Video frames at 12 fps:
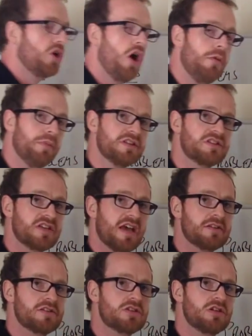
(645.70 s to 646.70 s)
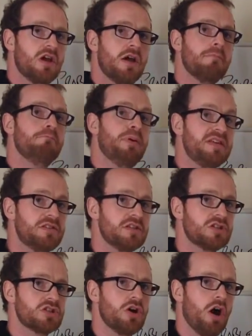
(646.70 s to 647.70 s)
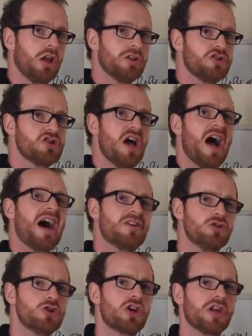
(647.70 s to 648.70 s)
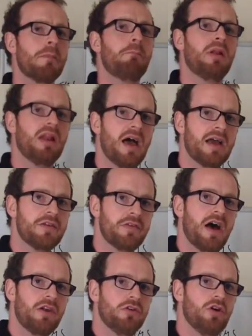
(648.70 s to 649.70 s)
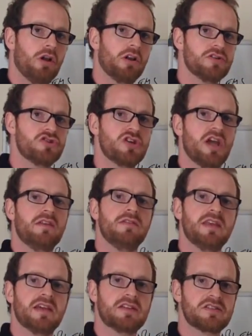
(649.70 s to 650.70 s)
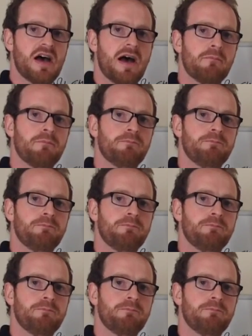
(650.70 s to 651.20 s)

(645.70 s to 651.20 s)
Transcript: common sense, business knowledge, and you can apply that knowledge in the exam.